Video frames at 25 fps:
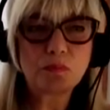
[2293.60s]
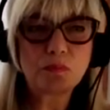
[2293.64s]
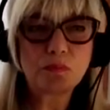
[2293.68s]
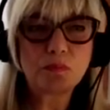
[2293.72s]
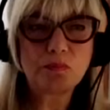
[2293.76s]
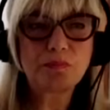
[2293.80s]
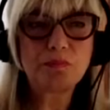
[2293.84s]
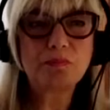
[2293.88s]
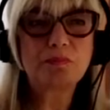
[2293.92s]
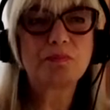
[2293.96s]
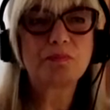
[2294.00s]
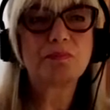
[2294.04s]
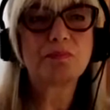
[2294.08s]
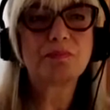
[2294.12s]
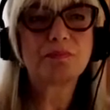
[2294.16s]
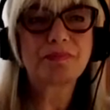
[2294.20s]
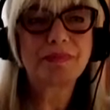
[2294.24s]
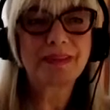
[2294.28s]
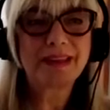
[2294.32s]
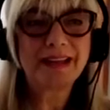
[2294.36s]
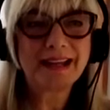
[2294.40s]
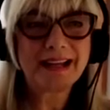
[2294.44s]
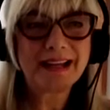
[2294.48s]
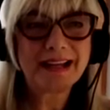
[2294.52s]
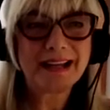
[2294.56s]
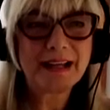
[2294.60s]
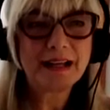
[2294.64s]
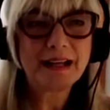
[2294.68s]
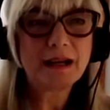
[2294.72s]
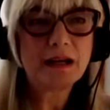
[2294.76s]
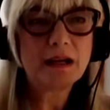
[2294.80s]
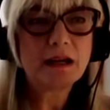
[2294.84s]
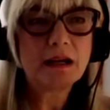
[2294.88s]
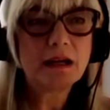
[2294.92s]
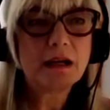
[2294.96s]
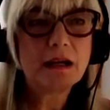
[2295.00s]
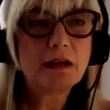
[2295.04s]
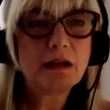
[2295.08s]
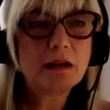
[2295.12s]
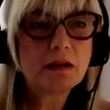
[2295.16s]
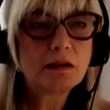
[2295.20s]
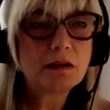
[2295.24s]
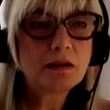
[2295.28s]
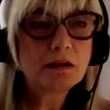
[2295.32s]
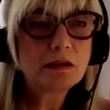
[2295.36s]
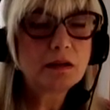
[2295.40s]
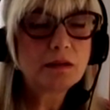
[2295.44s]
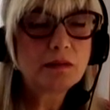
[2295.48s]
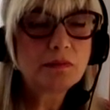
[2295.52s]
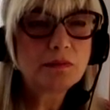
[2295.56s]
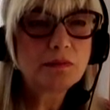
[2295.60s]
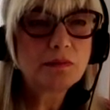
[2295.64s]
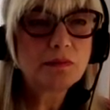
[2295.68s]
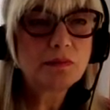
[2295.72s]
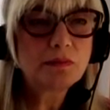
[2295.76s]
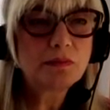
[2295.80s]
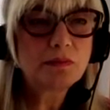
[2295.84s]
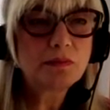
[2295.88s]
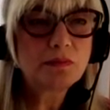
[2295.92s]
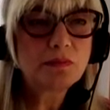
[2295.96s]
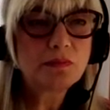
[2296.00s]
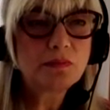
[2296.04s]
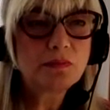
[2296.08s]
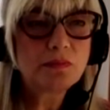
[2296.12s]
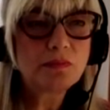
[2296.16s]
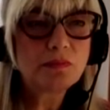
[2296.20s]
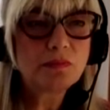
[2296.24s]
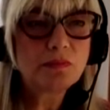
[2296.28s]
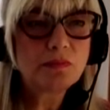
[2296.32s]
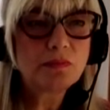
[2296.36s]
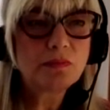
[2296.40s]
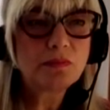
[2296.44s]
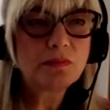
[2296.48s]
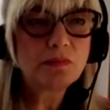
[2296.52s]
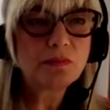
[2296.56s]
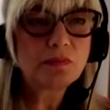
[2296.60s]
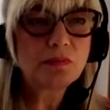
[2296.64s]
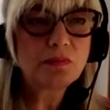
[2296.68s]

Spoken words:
The person shown says nothing.